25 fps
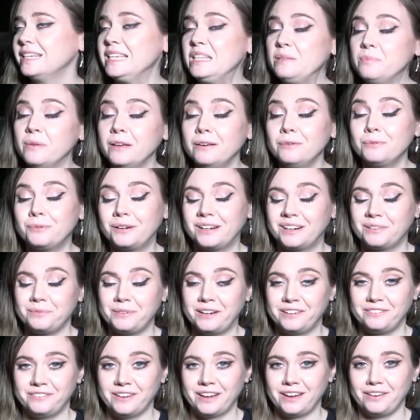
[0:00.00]
has been one of
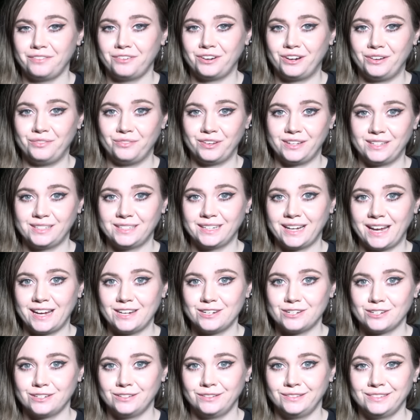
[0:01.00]
my favourite
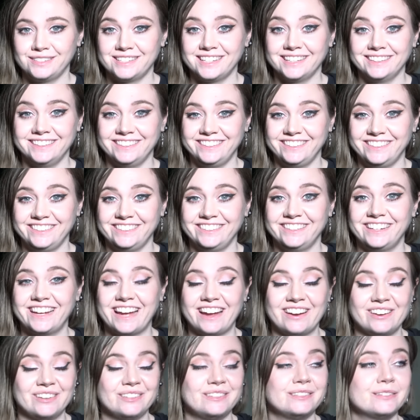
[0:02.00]
investigations in the U
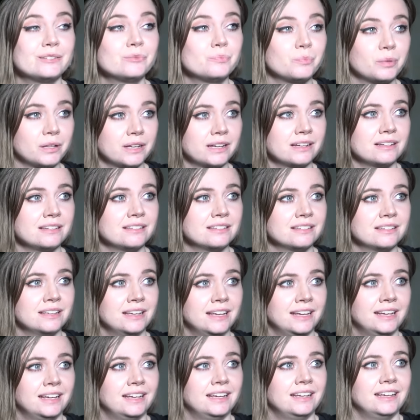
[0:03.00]
K. This place
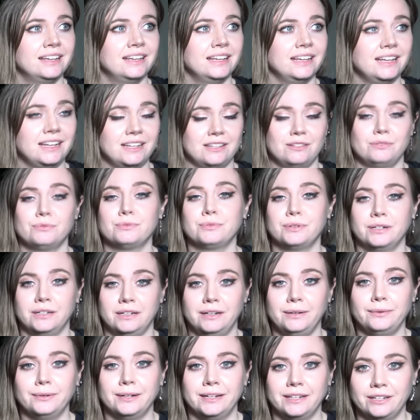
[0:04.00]
is
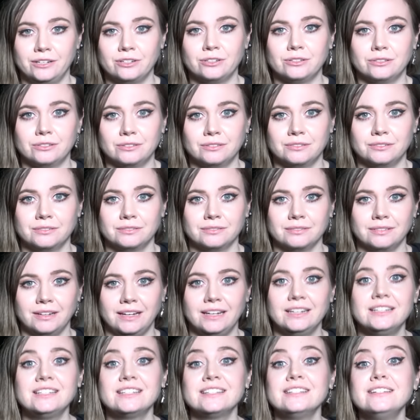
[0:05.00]
really, really cool.
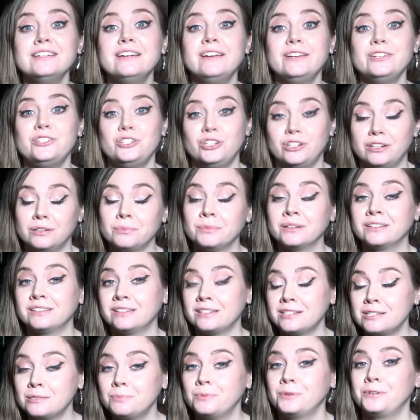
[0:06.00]
it's legitimately
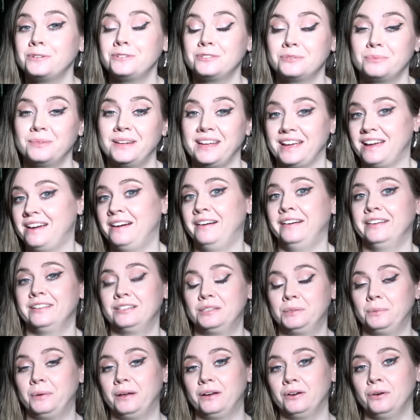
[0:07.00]
spooked me out
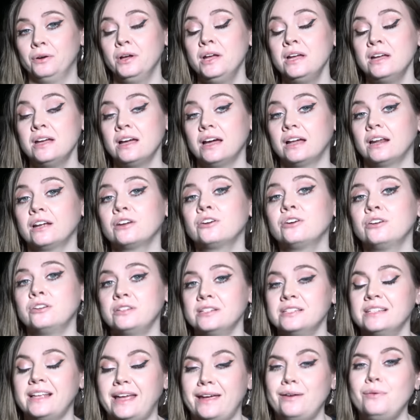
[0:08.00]
as well. And I gotta
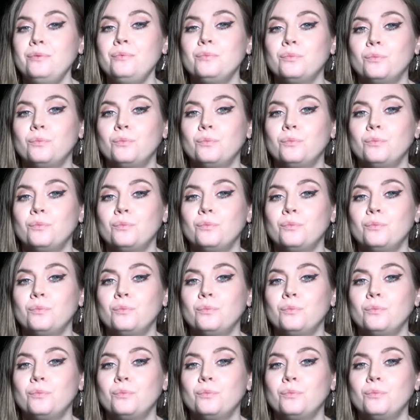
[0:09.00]
say,